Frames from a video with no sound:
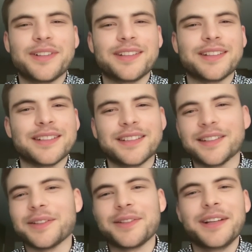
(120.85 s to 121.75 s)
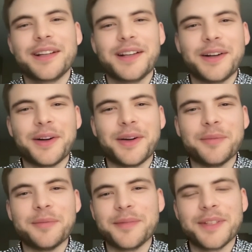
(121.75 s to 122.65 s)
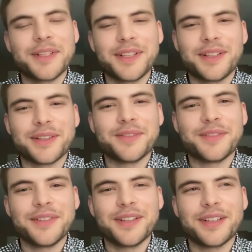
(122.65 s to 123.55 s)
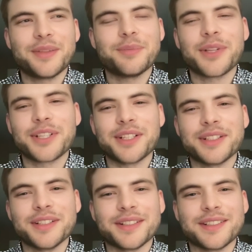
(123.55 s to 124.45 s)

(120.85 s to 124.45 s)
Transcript: And it's much easier